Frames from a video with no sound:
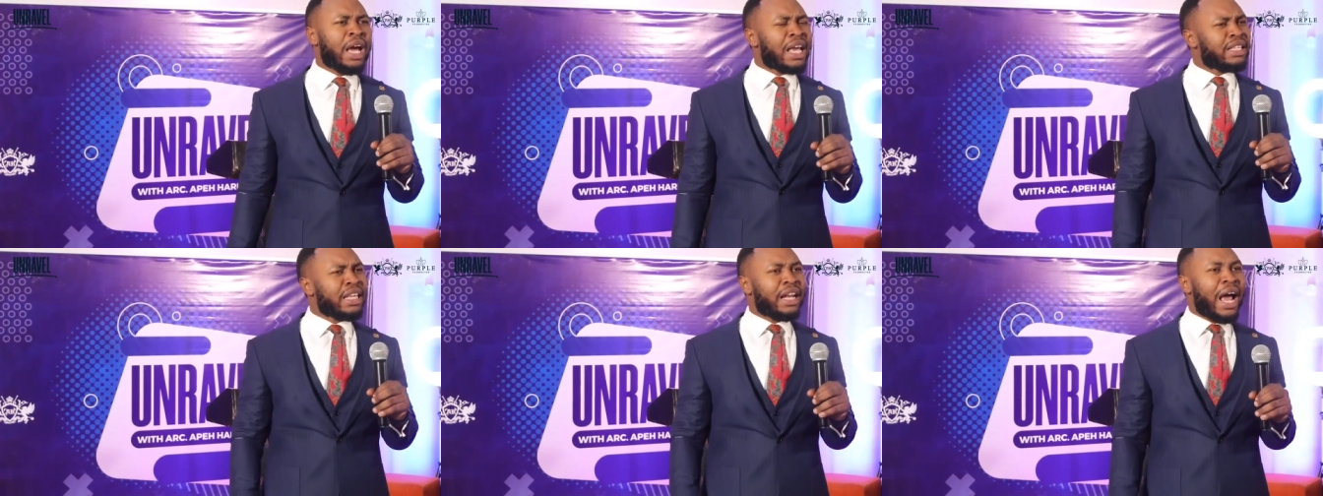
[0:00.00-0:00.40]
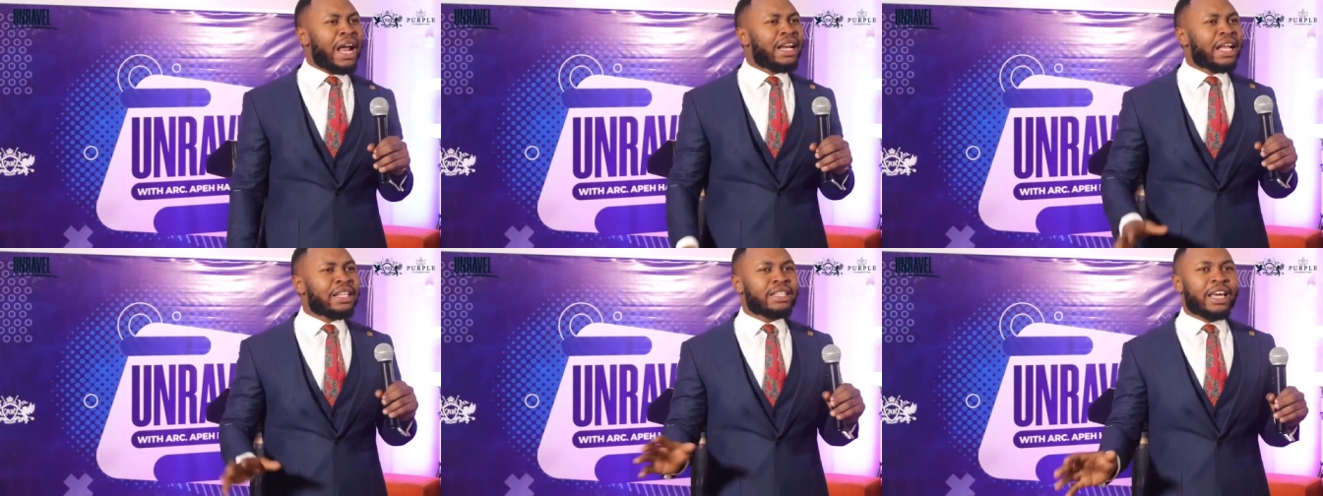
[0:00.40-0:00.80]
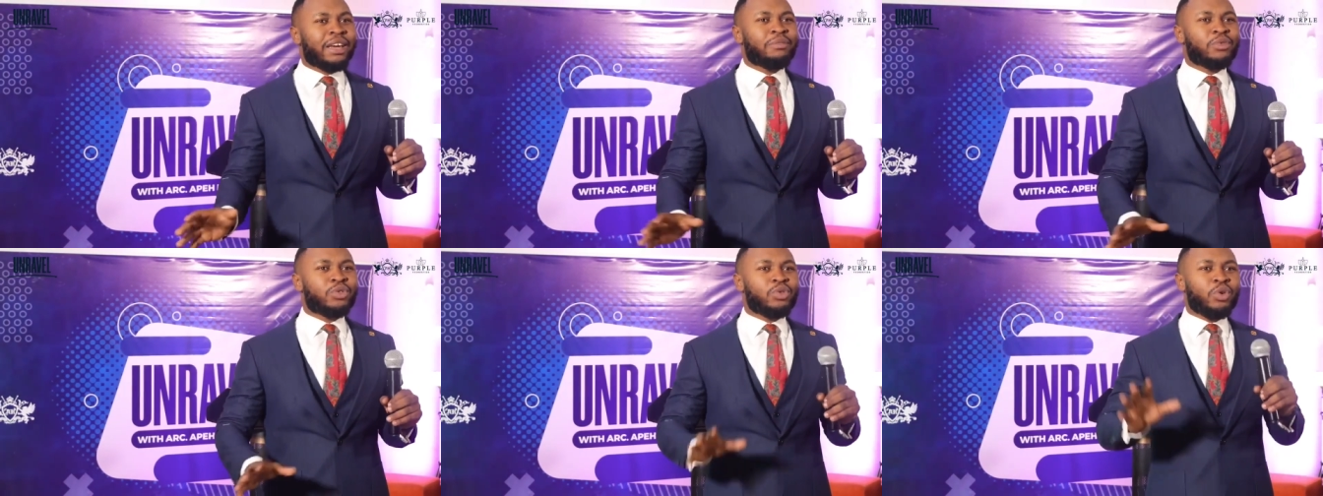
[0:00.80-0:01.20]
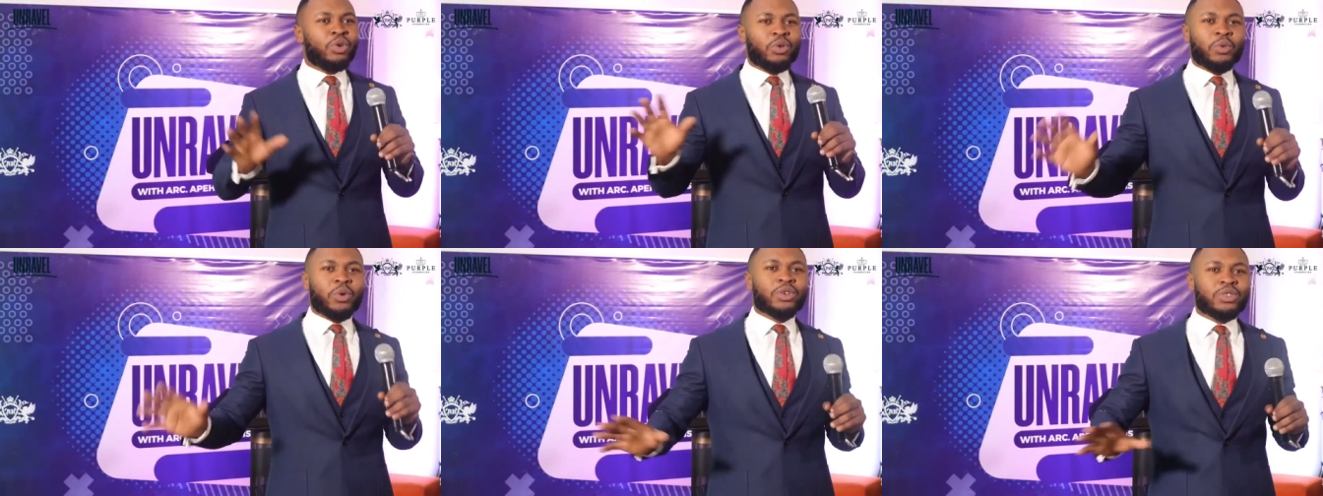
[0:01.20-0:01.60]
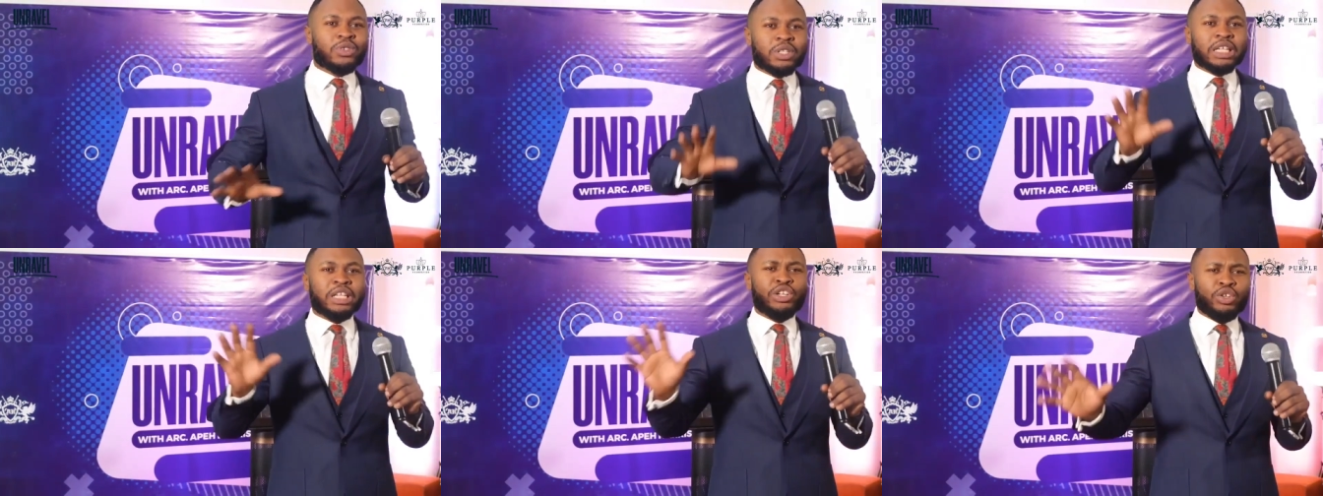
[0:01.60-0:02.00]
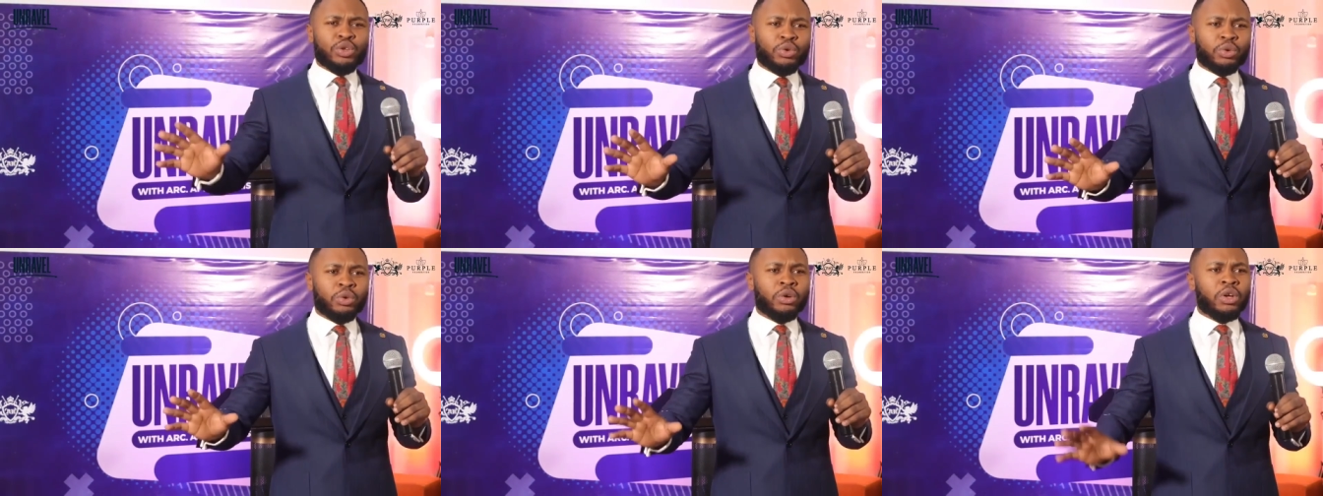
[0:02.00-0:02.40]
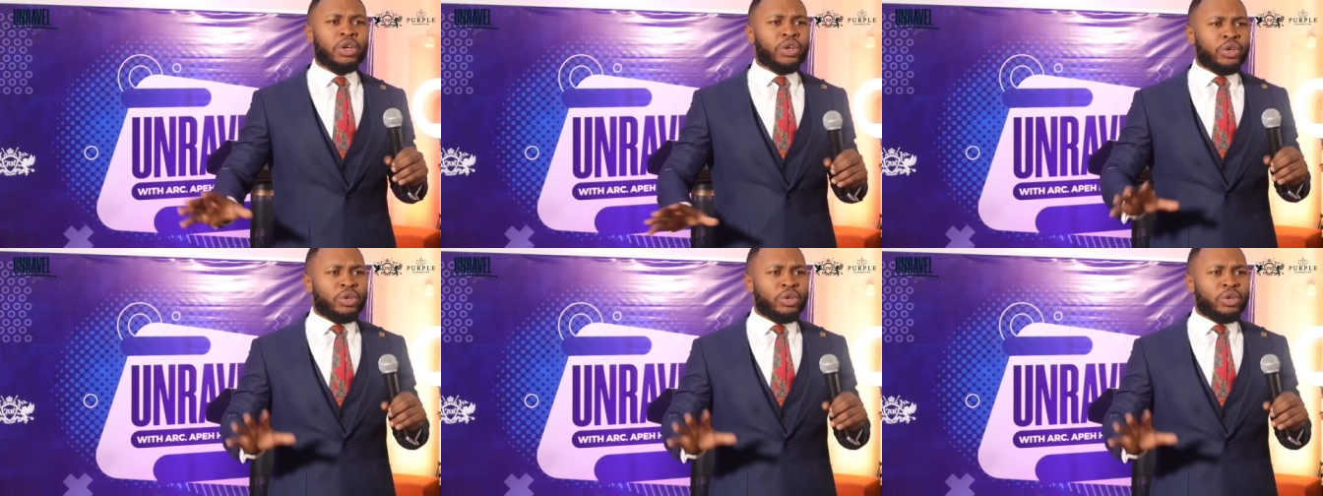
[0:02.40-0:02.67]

I said, and that time, drone was the new,